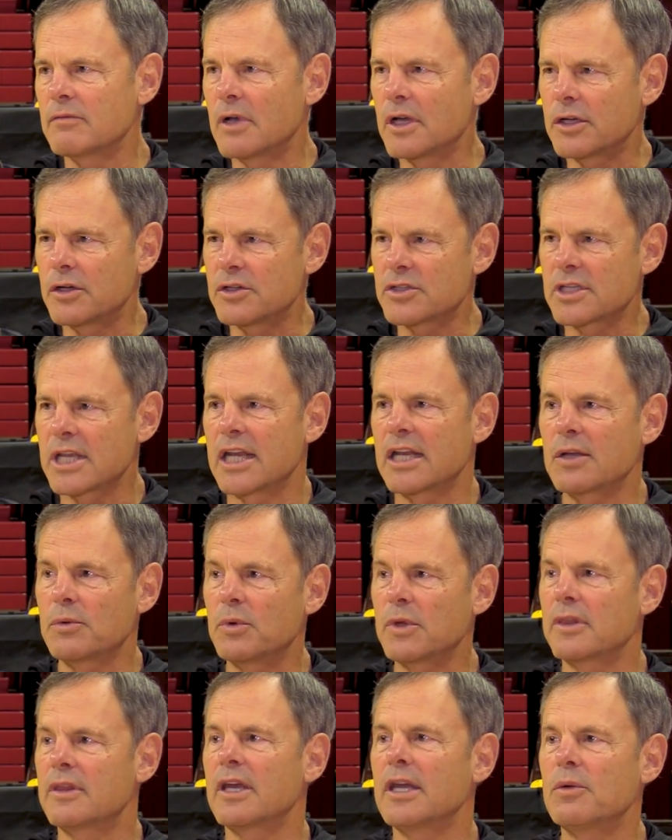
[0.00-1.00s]
understanding
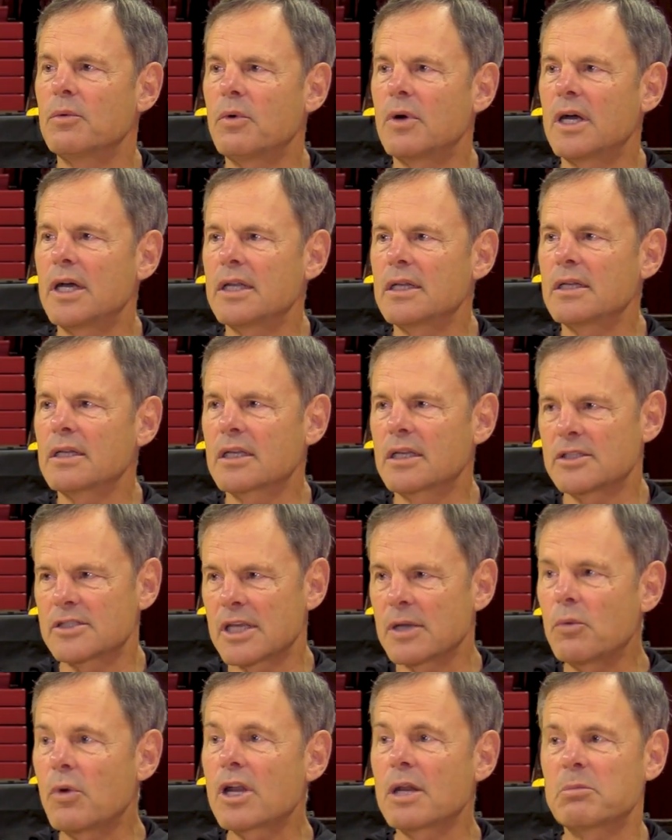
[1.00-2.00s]
what they want, because
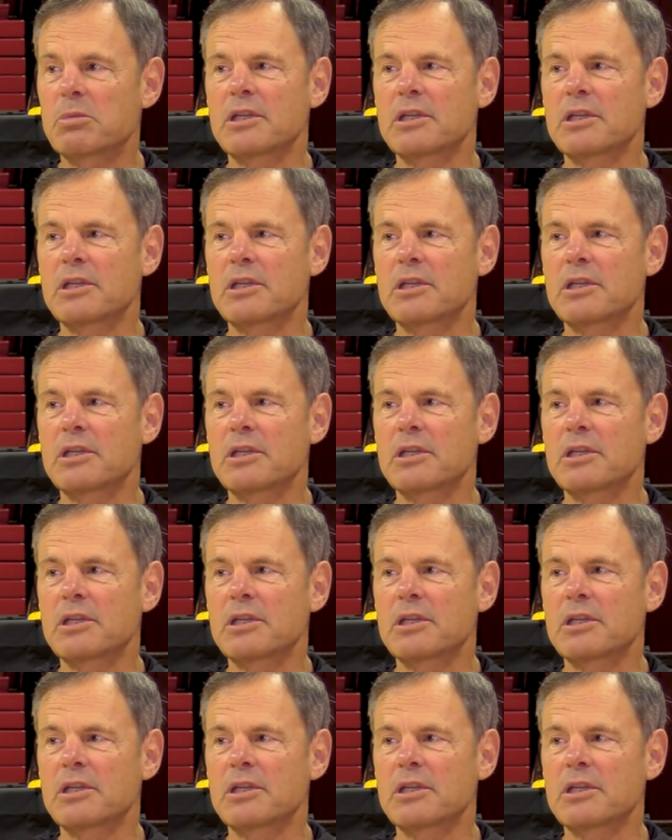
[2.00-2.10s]
they want